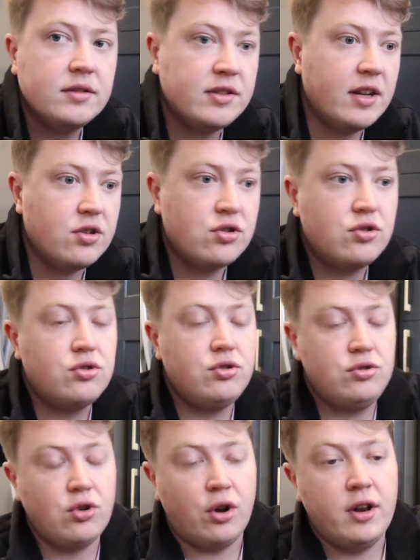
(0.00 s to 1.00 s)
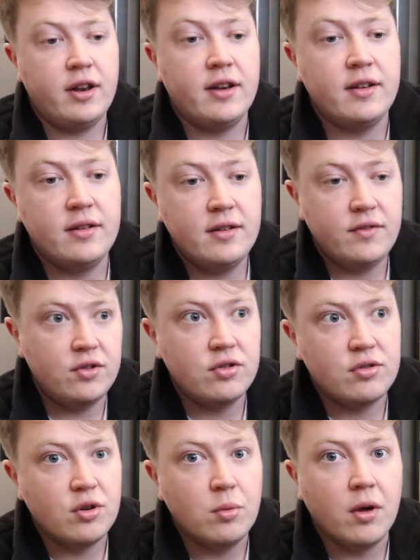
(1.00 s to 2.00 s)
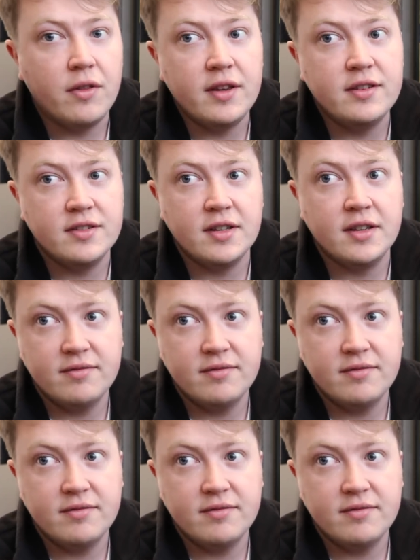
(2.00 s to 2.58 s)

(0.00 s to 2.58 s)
Instead of just chucking it in, if you just do what they see.